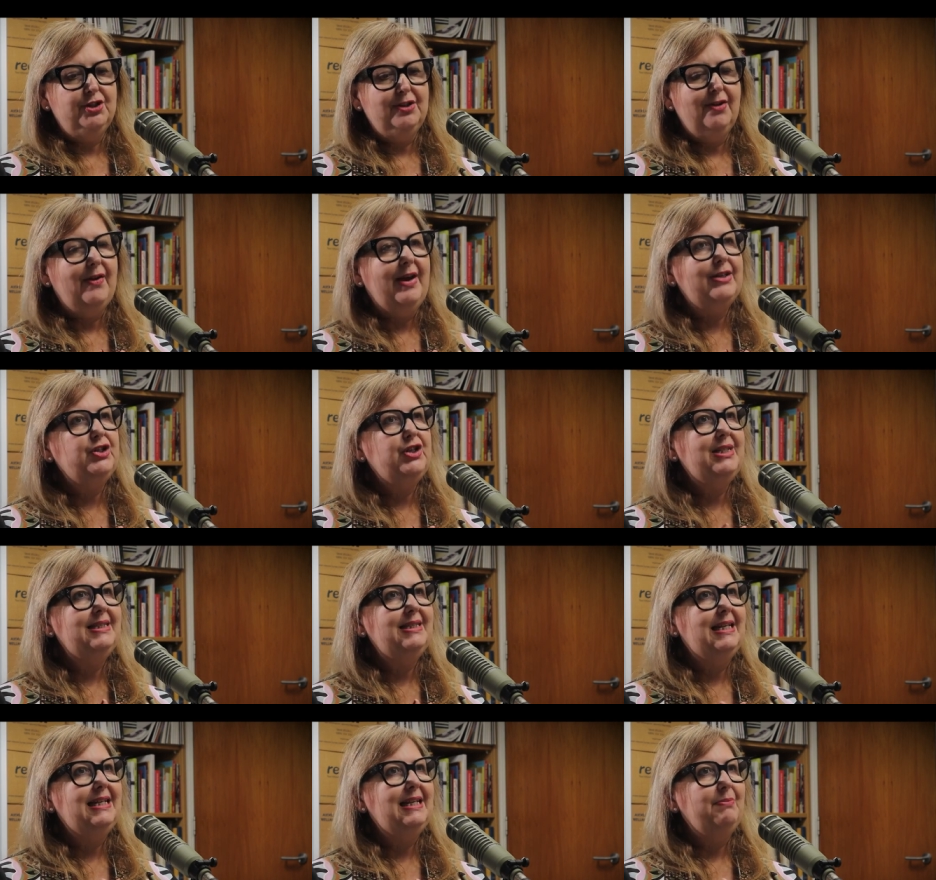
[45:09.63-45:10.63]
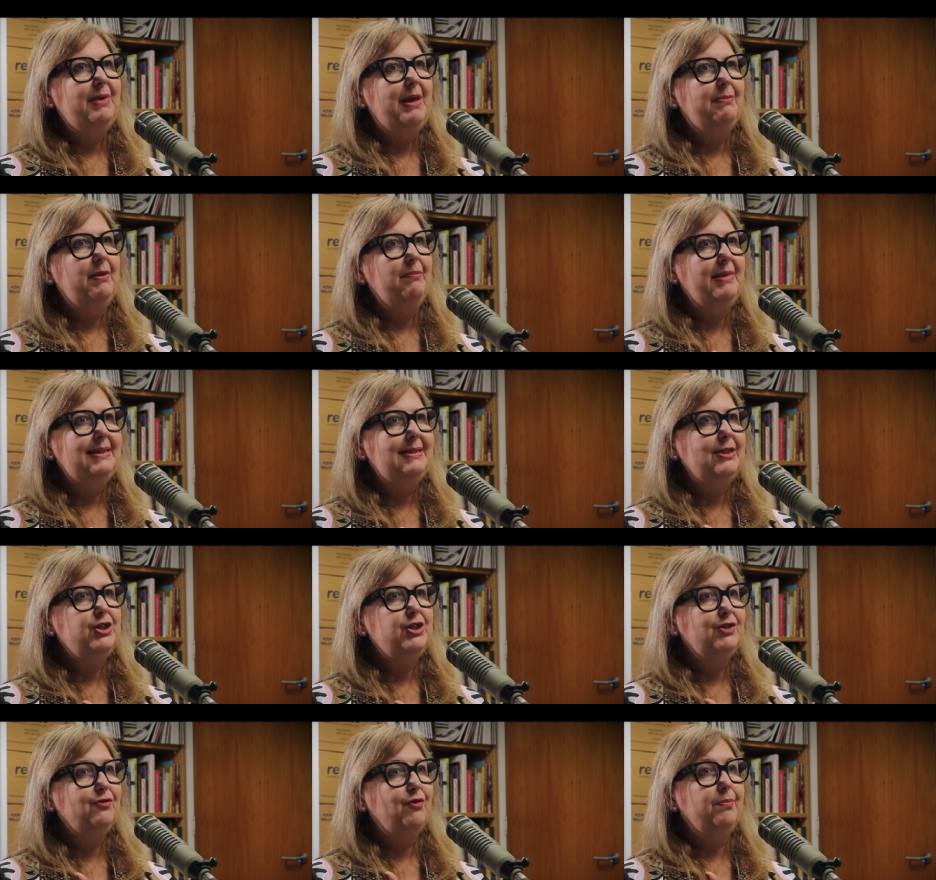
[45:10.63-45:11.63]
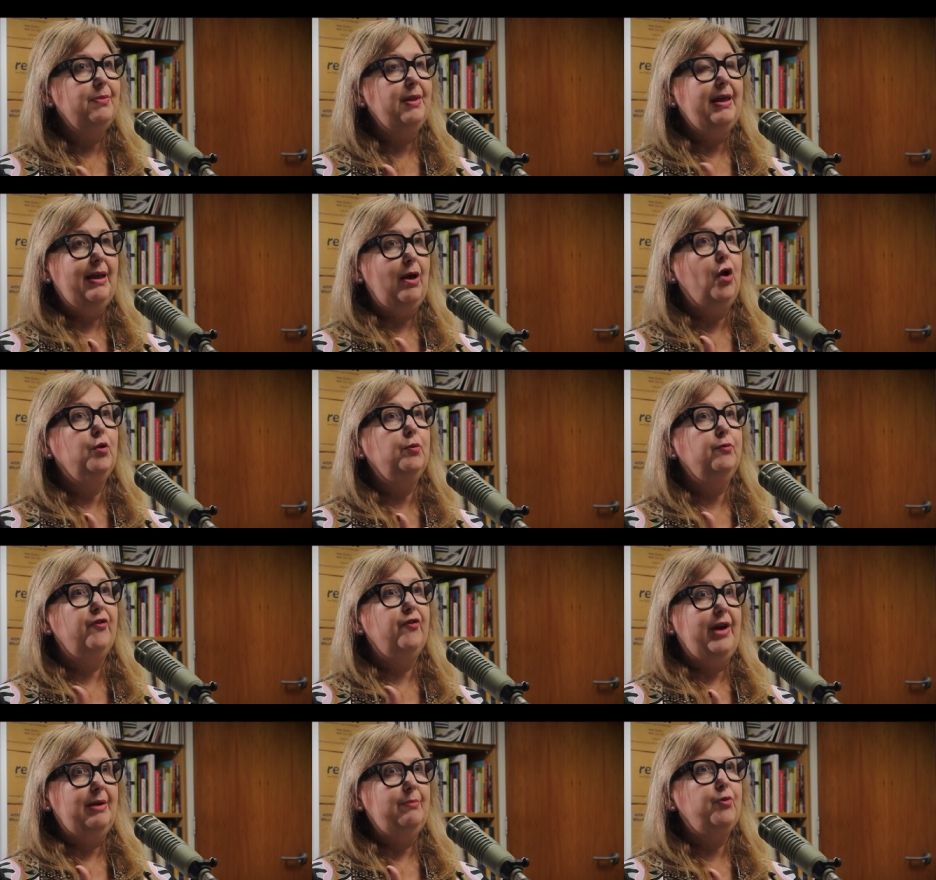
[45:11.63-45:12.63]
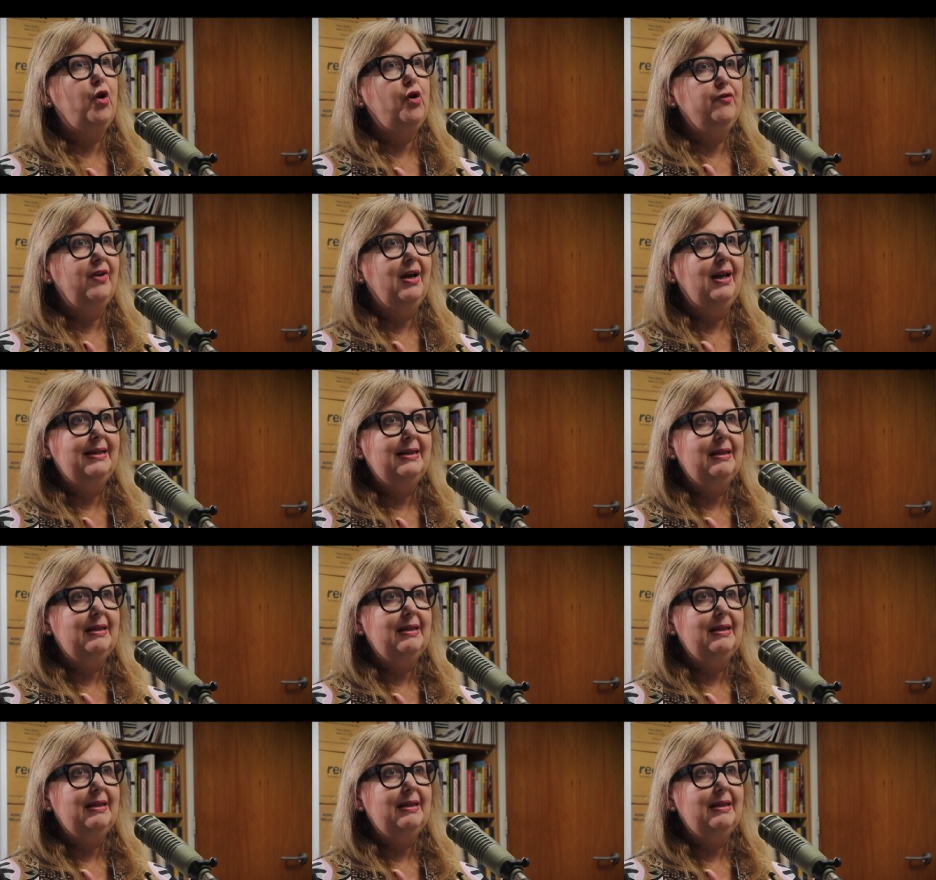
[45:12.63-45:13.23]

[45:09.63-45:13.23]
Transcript: and they're actually sending people messages from their own friend profile yeah.